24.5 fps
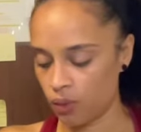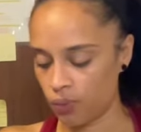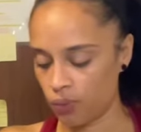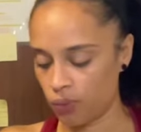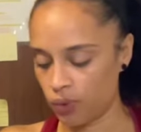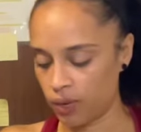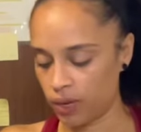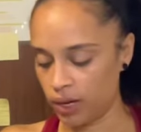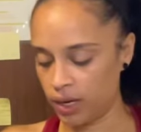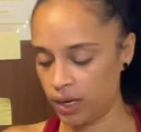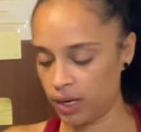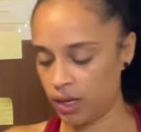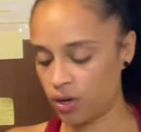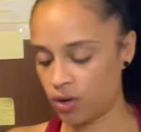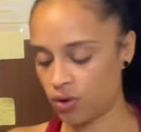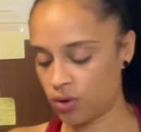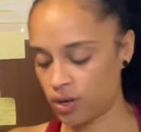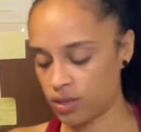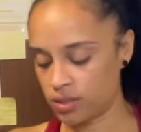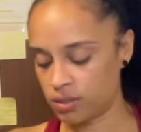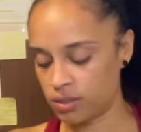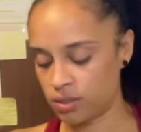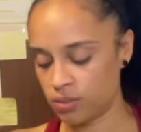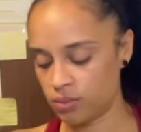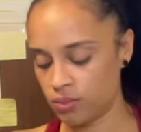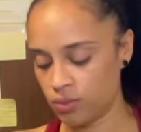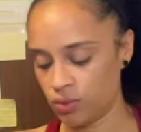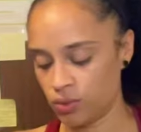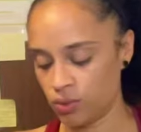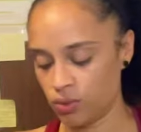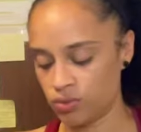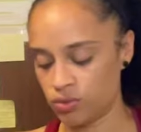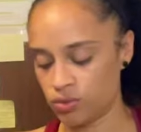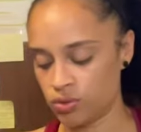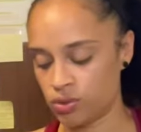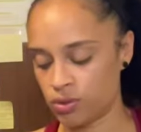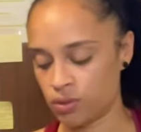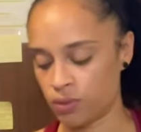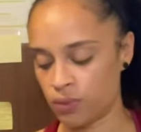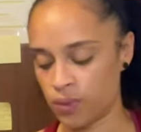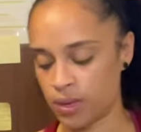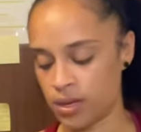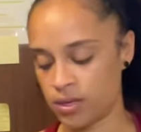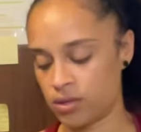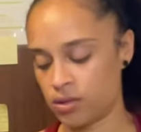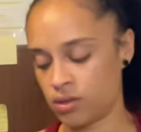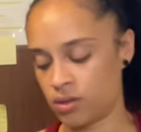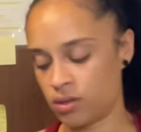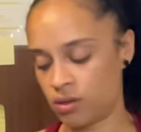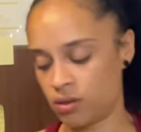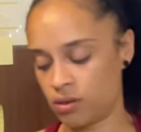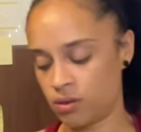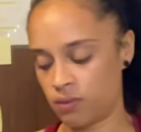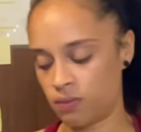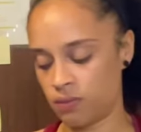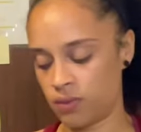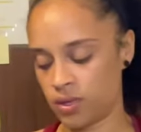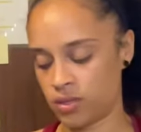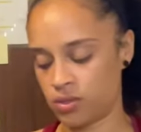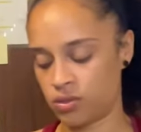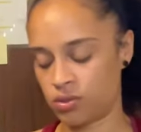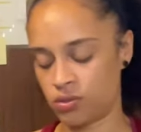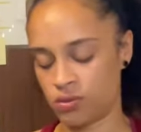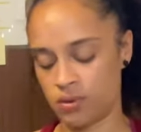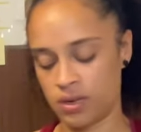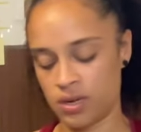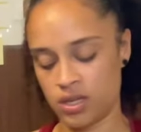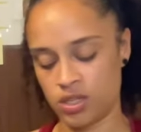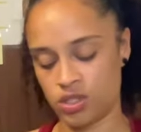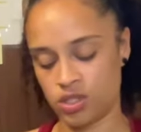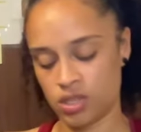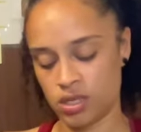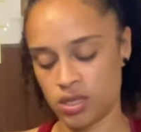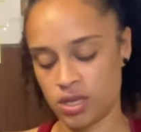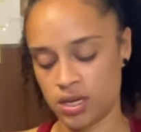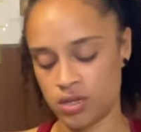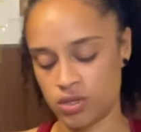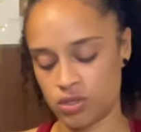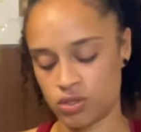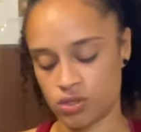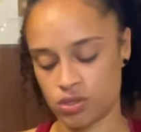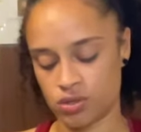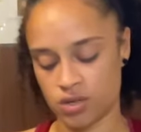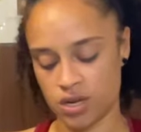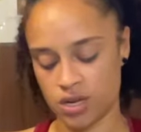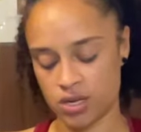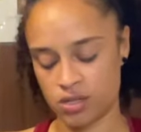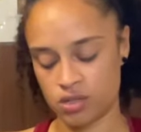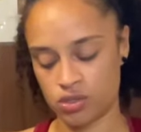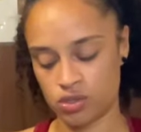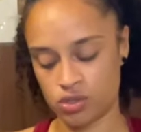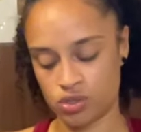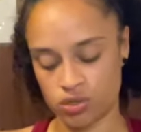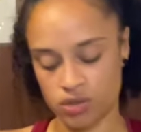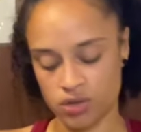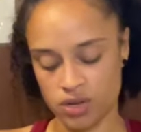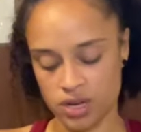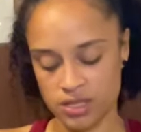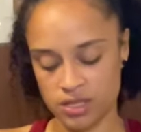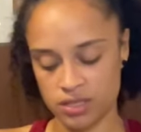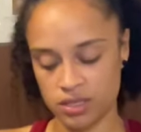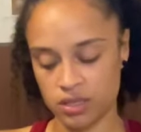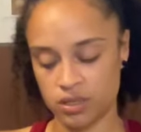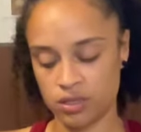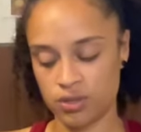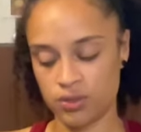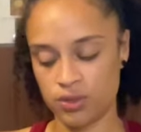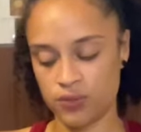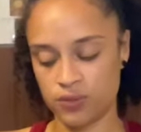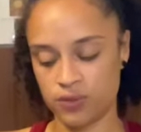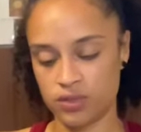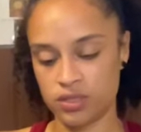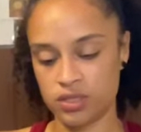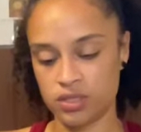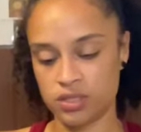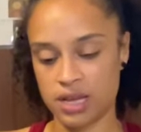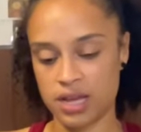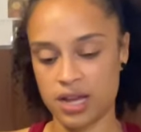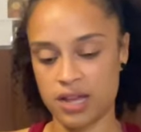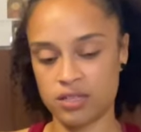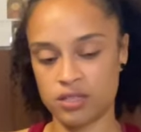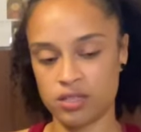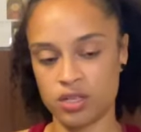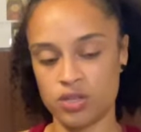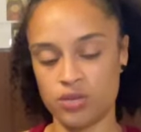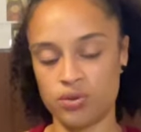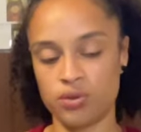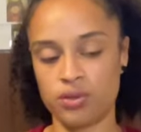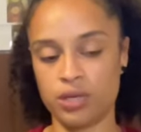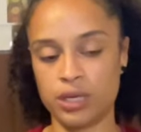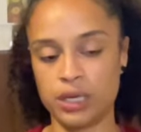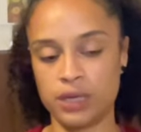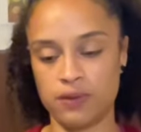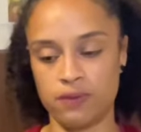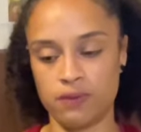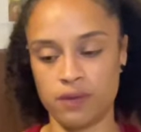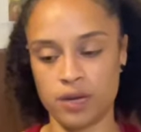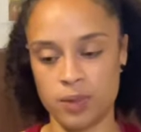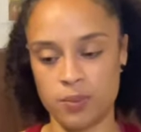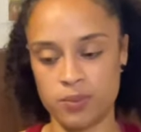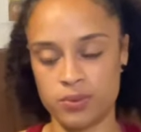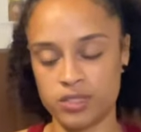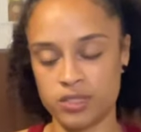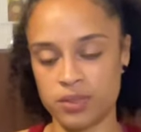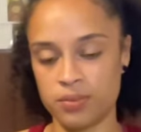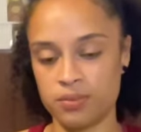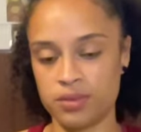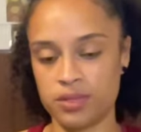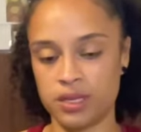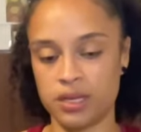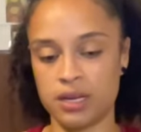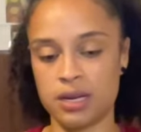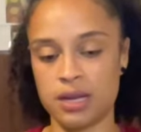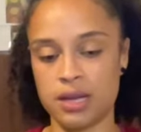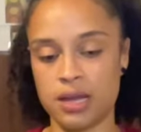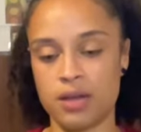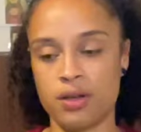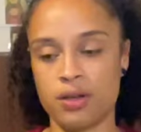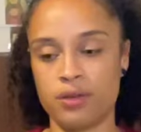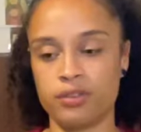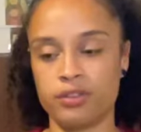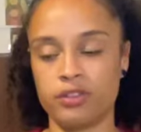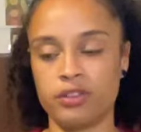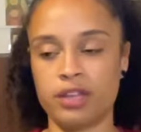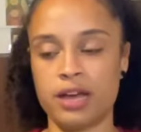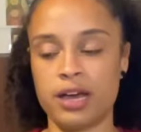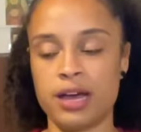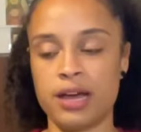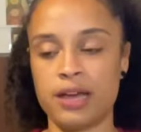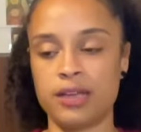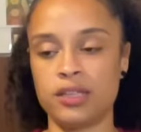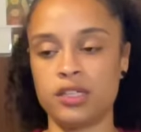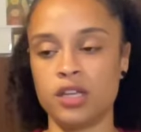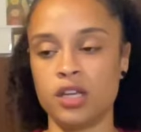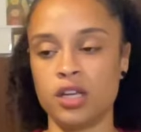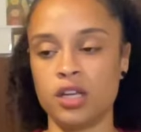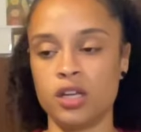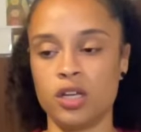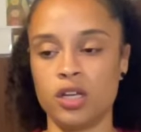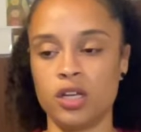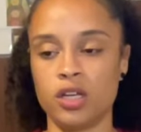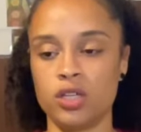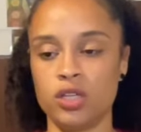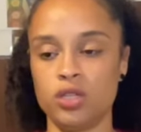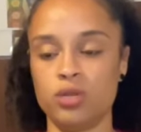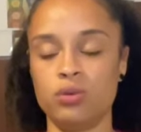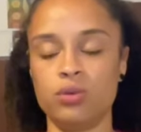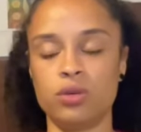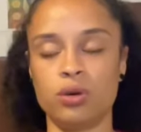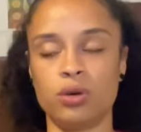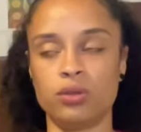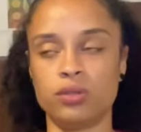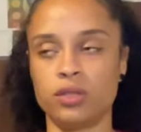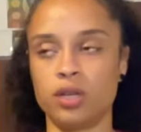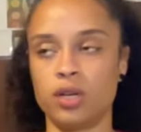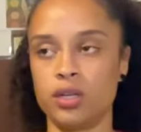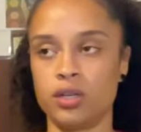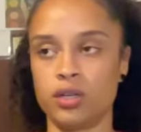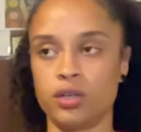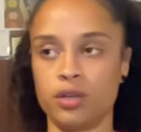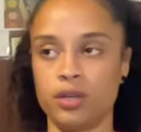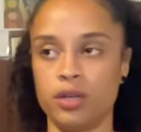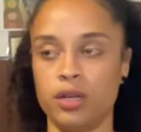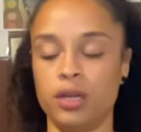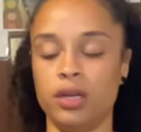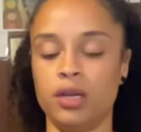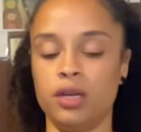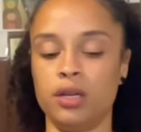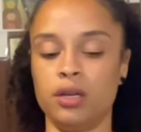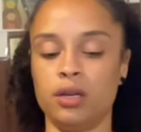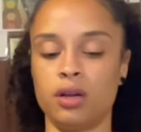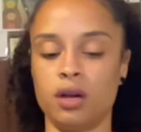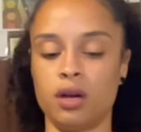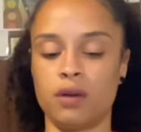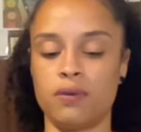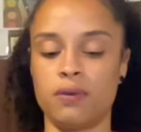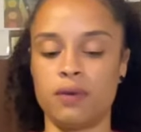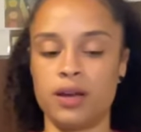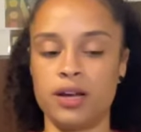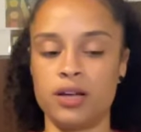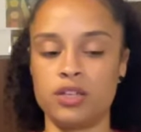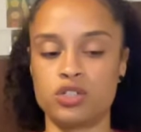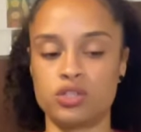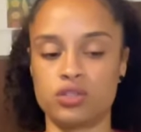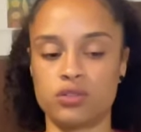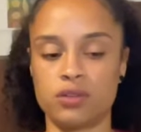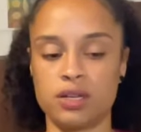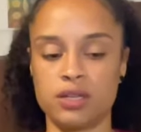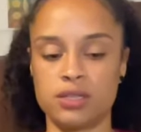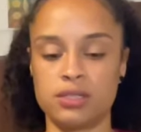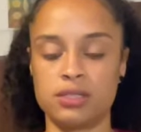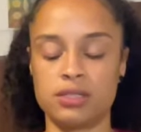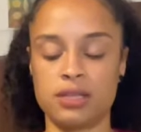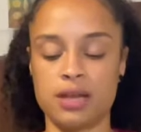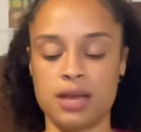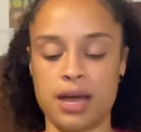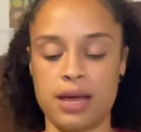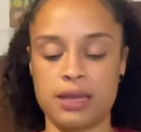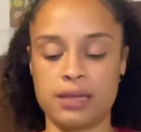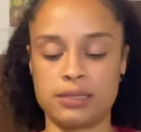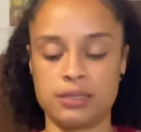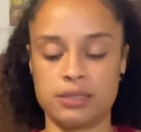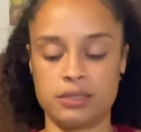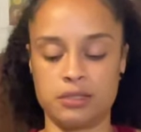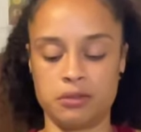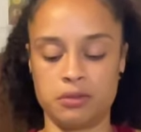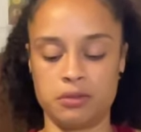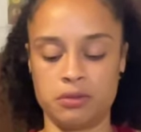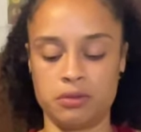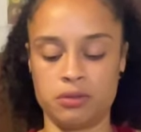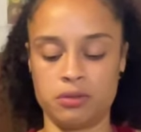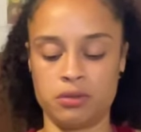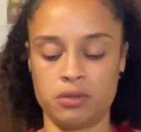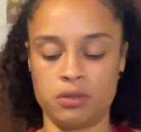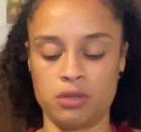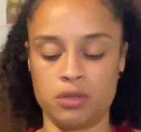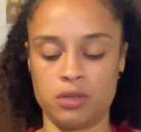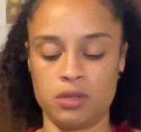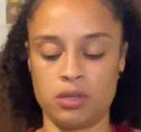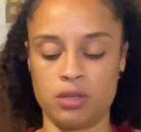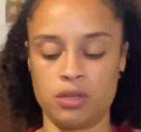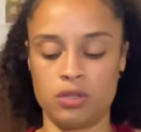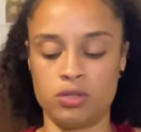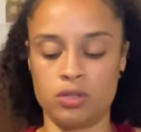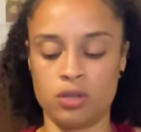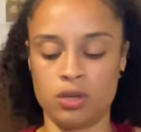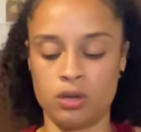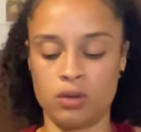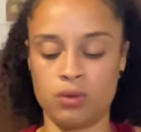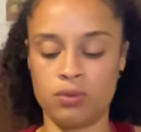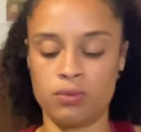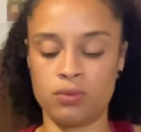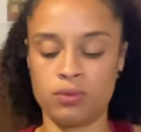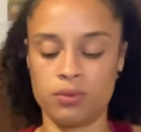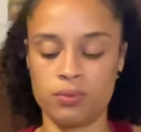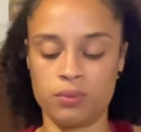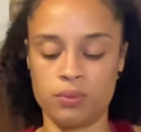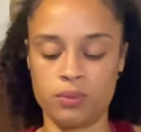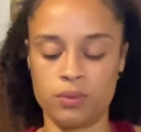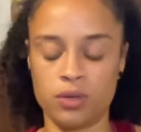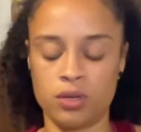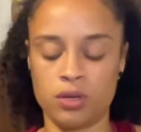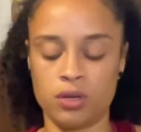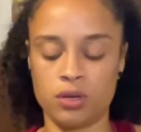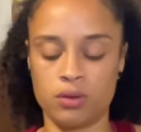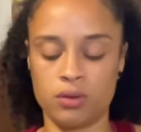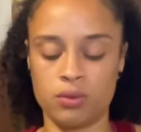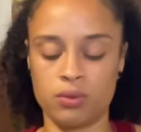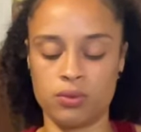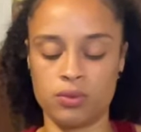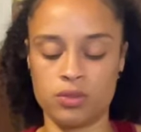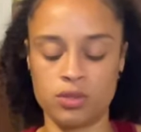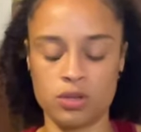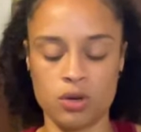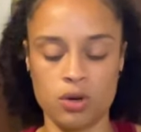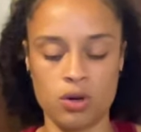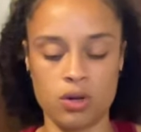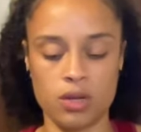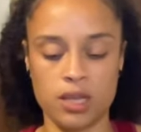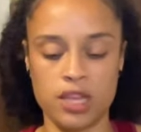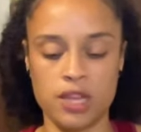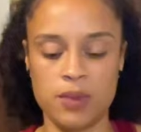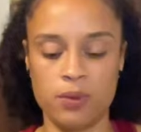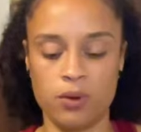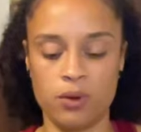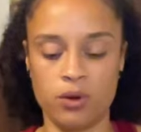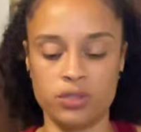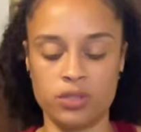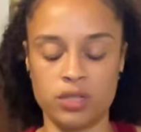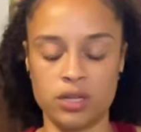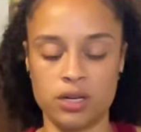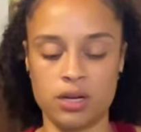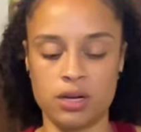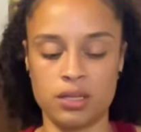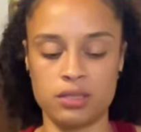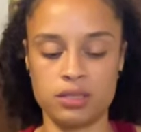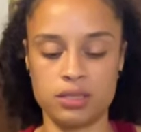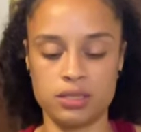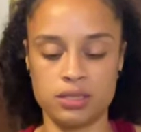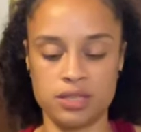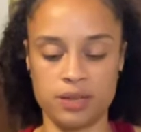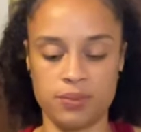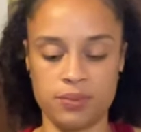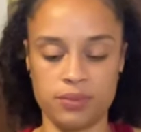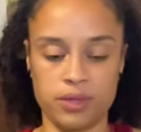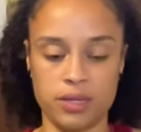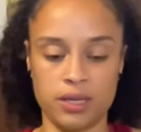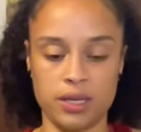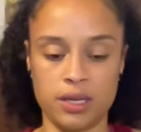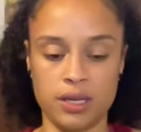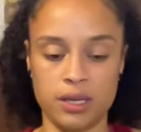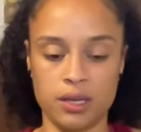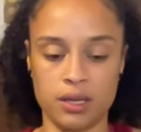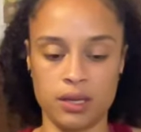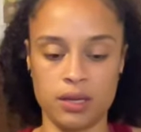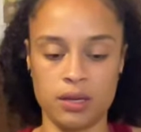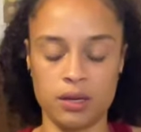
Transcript: waning crescent moon, surrender, restoration, and trust. Trust that the universe is asking you to give up something now that you no longer need. All right, trust that. Don't, you know, keep holding on to something.